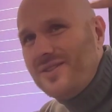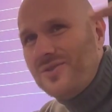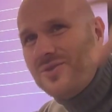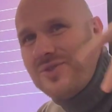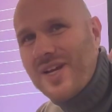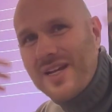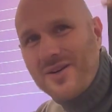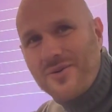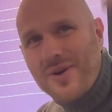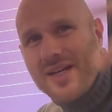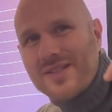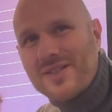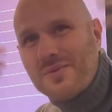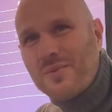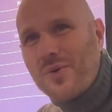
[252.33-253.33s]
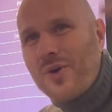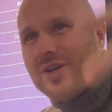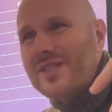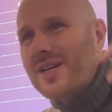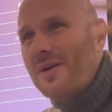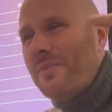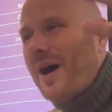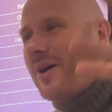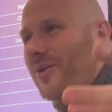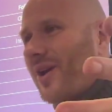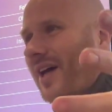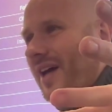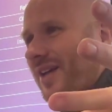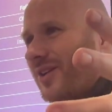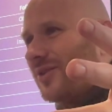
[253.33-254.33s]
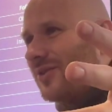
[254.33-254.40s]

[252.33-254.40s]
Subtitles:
to generate some words about like